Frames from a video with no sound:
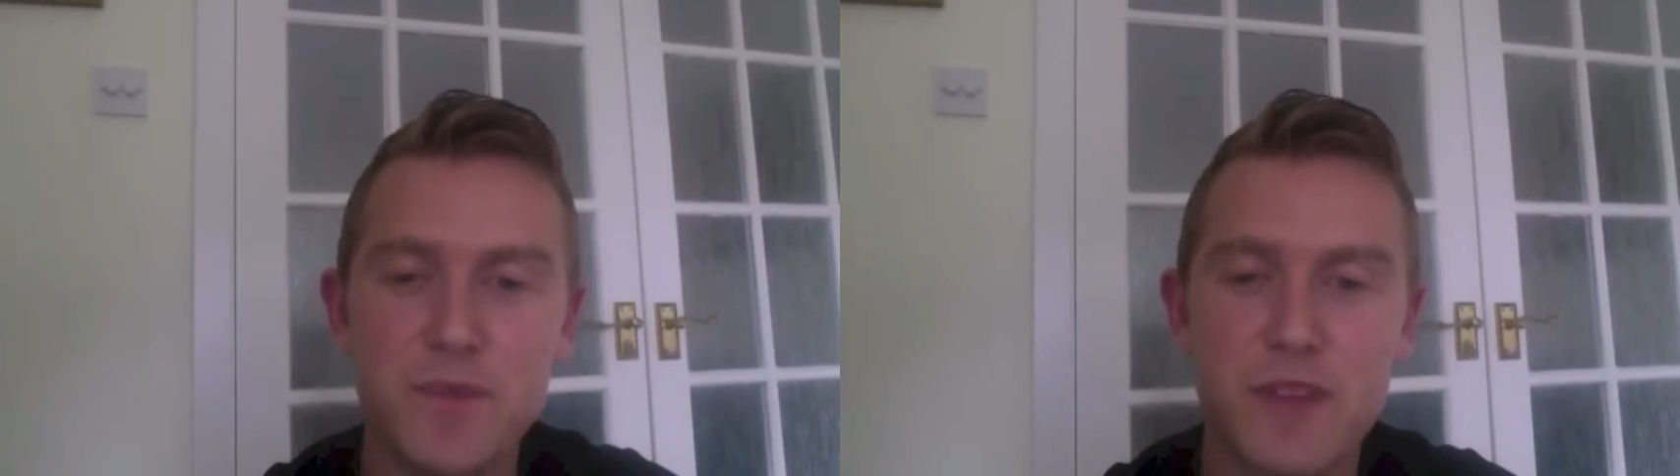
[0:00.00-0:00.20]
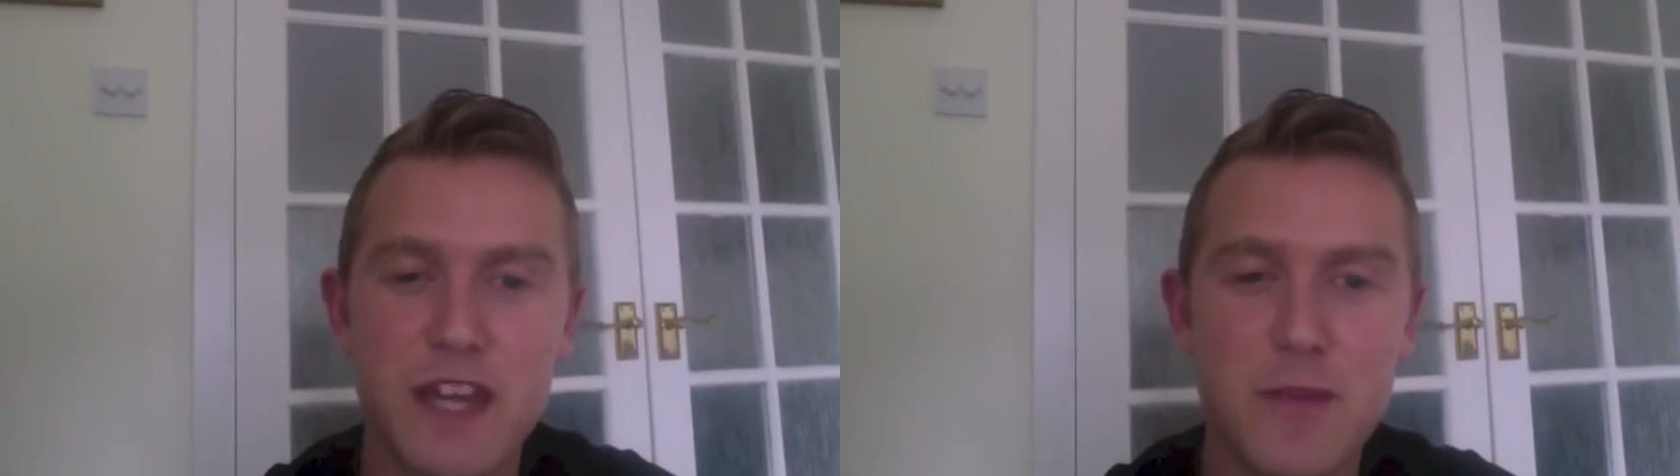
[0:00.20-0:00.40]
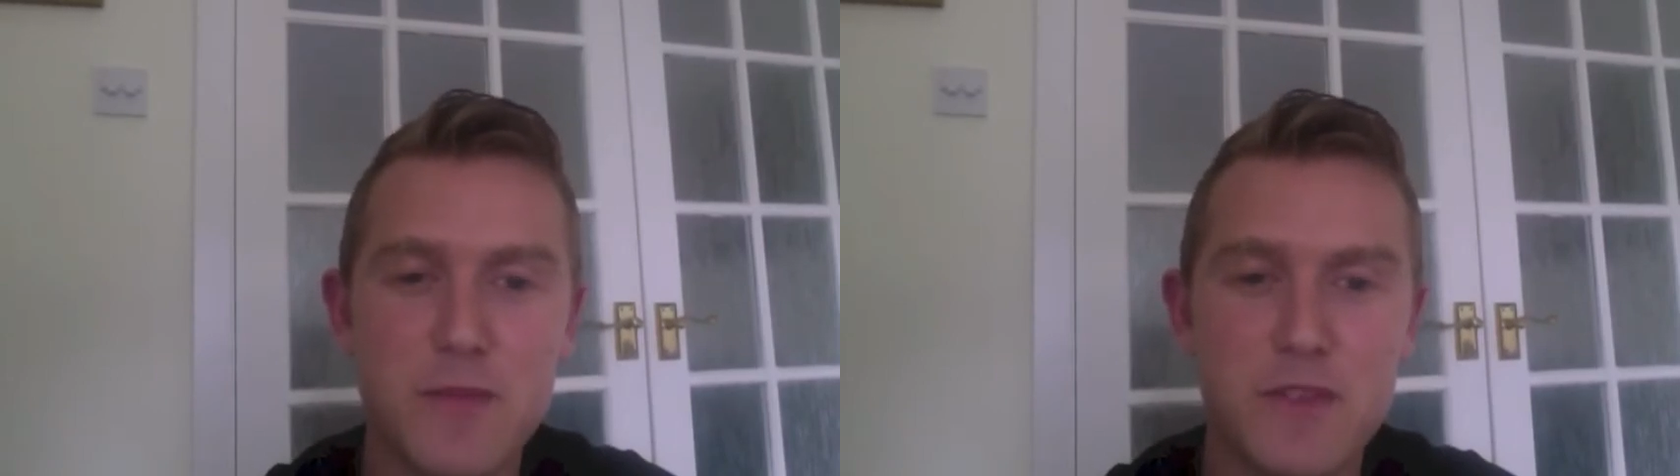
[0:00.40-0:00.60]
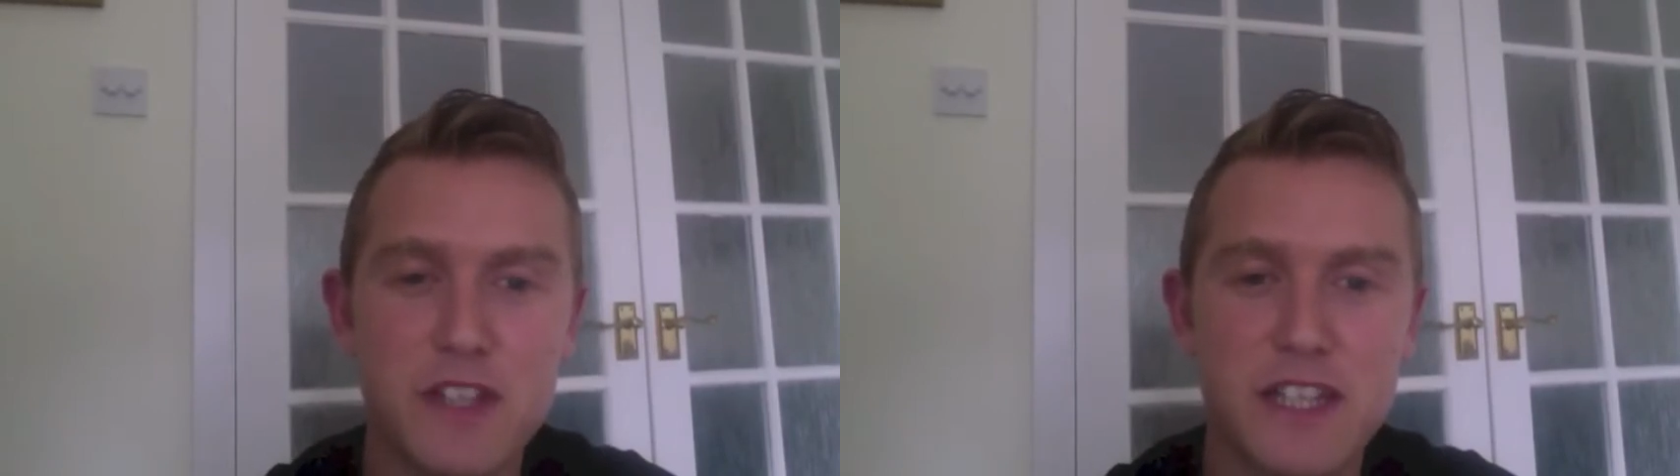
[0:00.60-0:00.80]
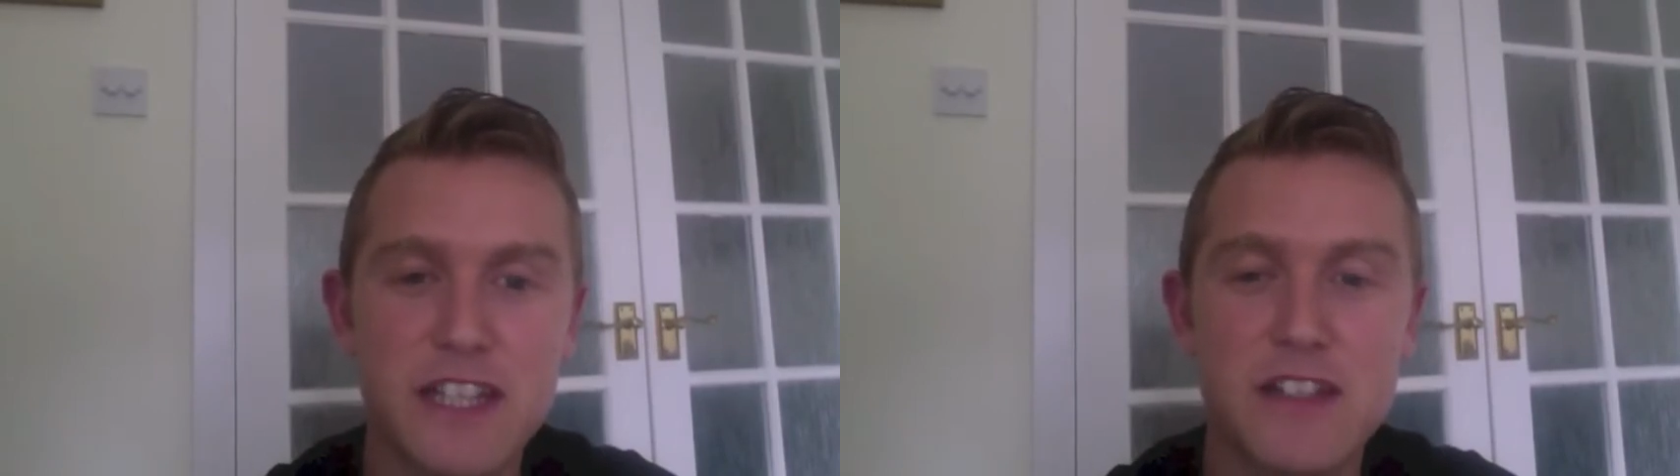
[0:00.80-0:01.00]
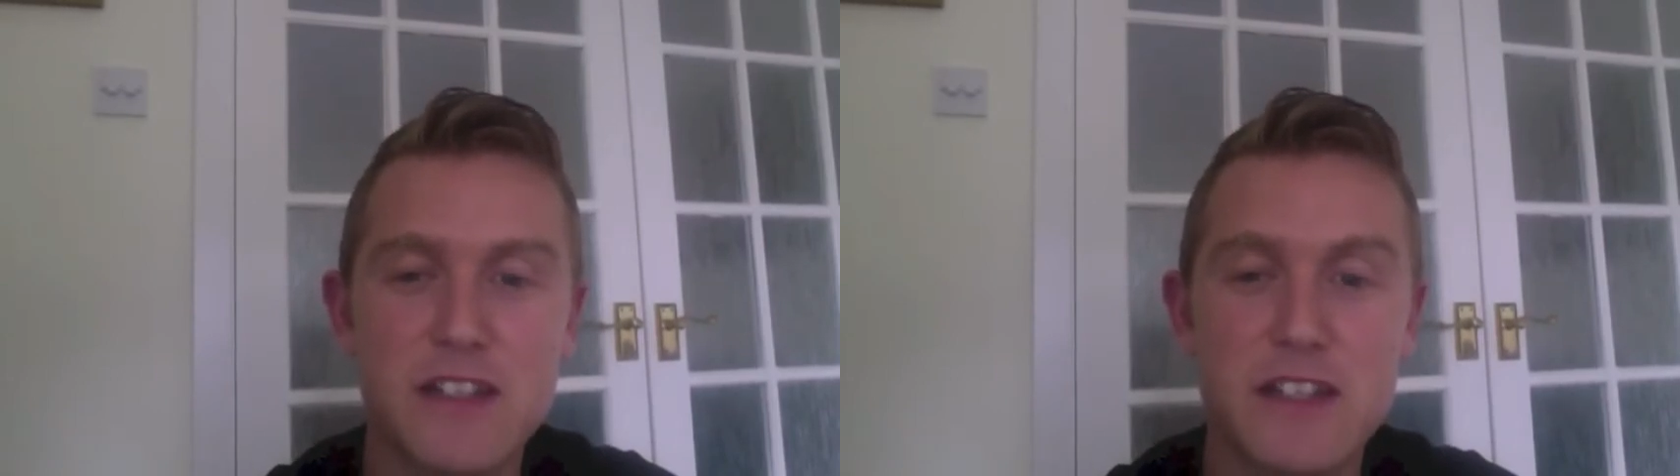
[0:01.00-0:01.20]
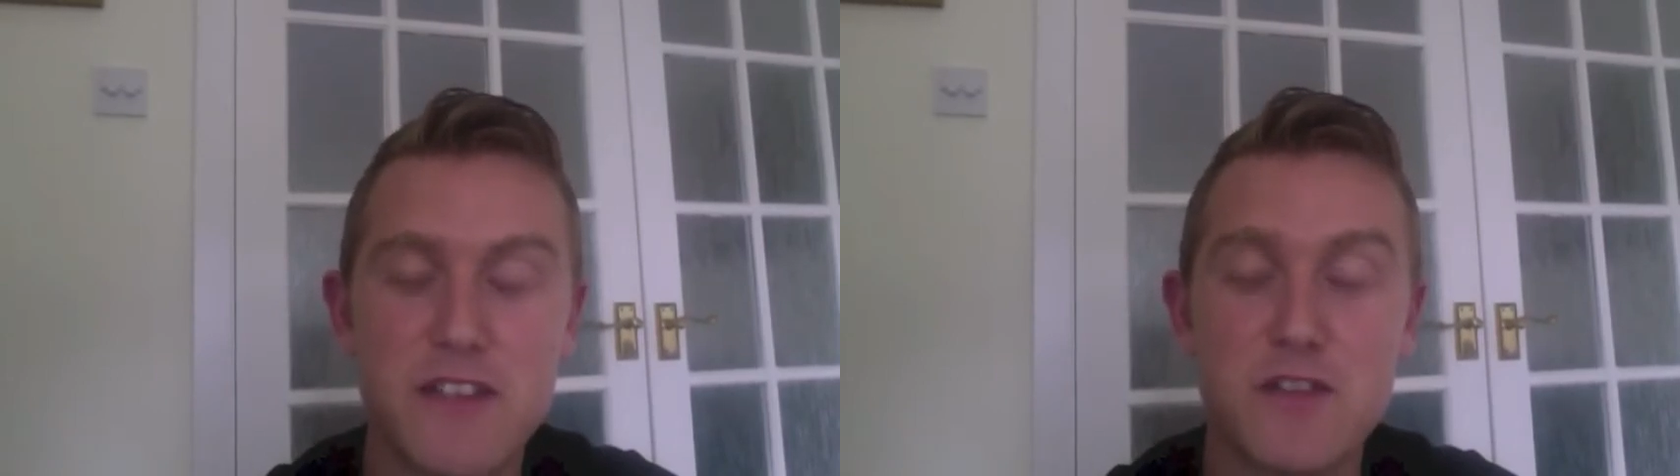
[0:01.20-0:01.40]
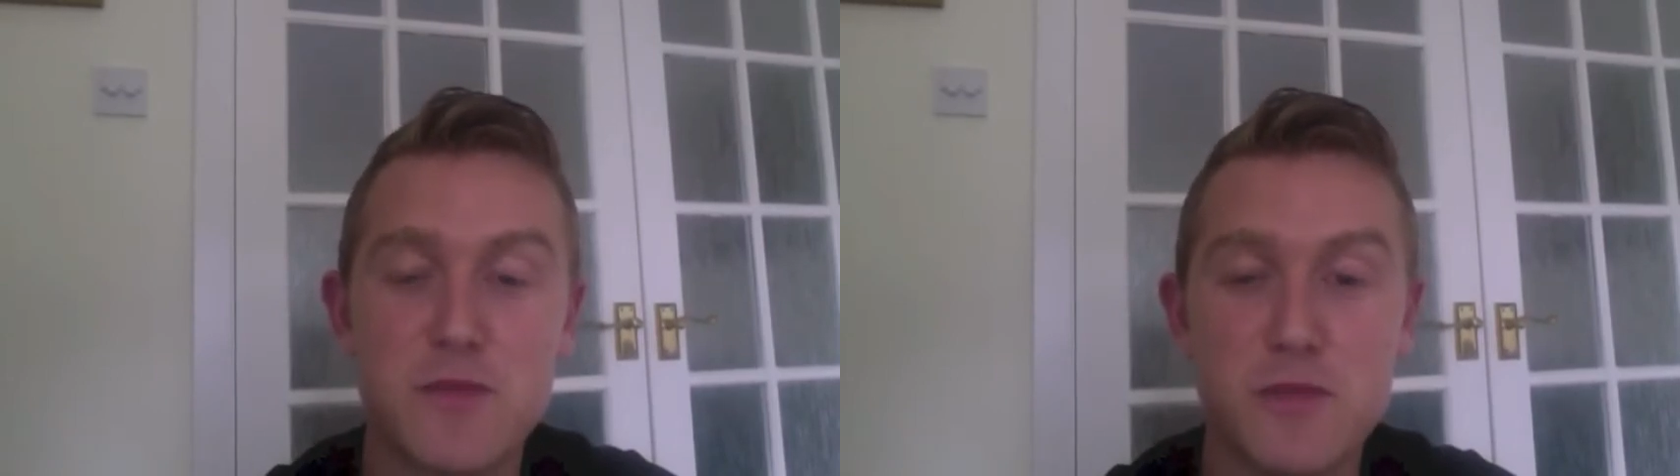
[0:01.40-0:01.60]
the difference